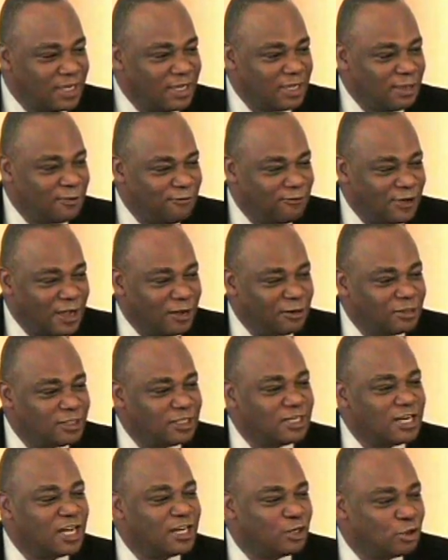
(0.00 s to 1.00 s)
he found
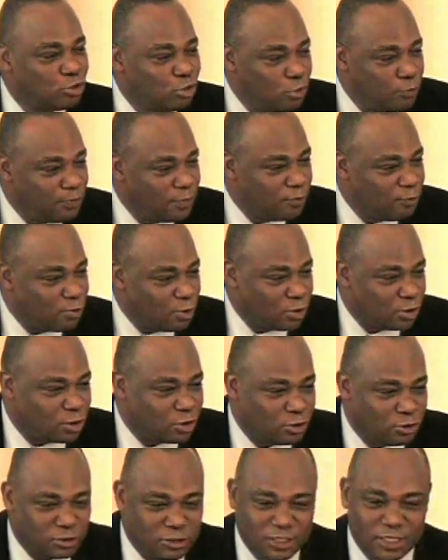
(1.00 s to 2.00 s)
another group of
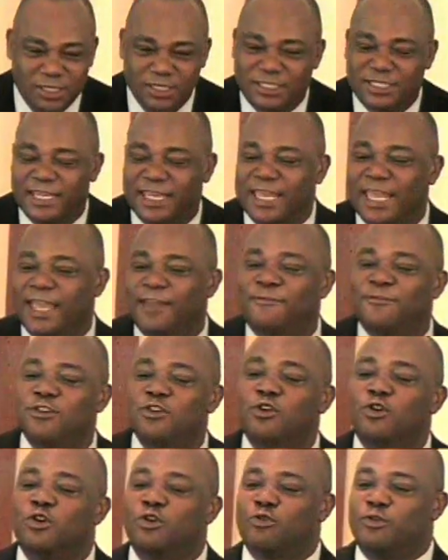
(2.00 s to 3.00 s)
workers and said, if
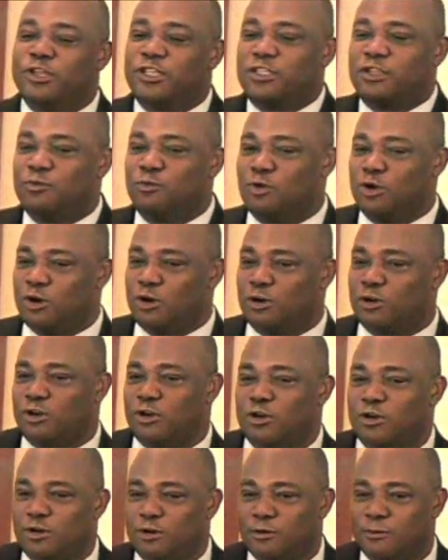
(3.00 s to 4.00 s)
you agree to work
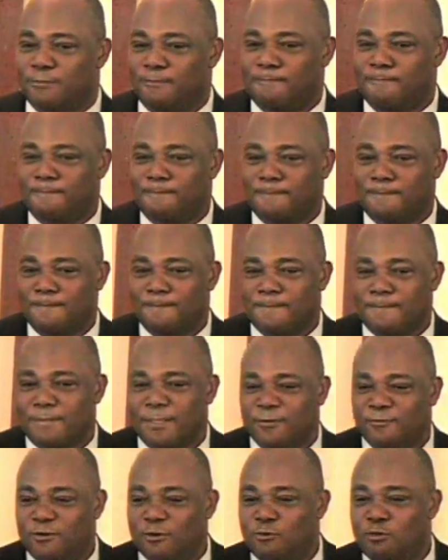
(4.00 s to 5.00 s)

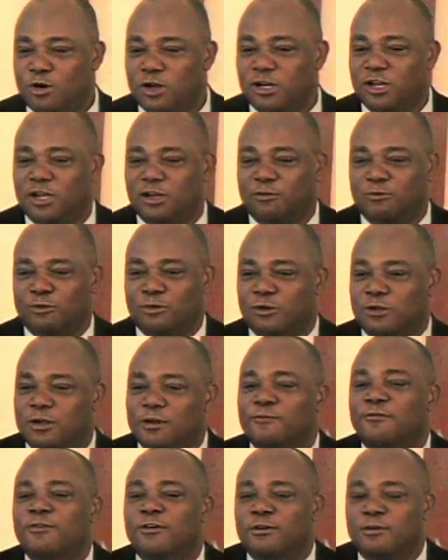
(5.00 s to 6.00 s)
for one hour,
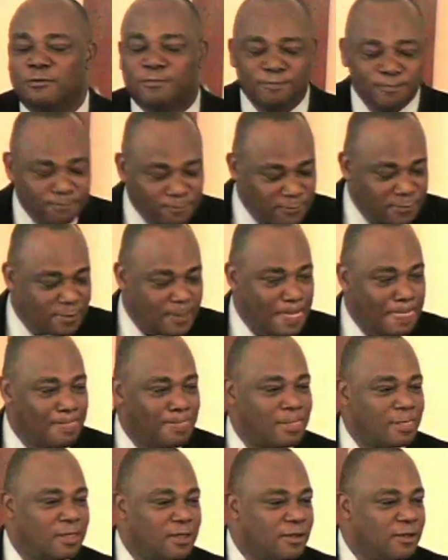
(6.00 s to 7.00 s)
for
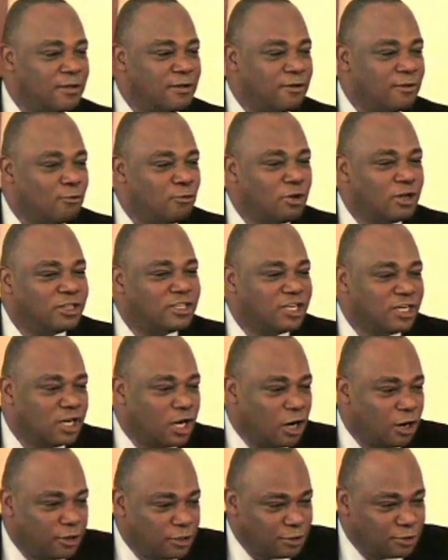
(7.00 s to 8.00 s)
one
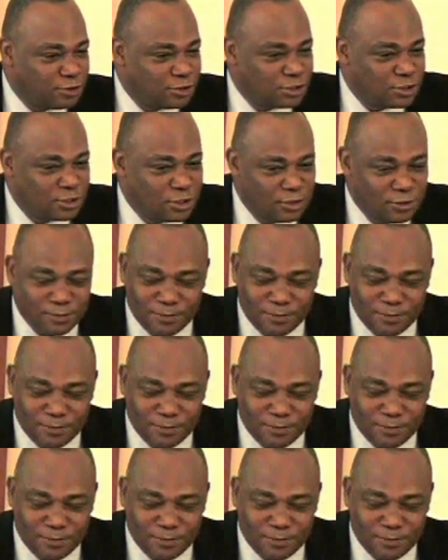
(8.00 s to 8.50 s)
denarius.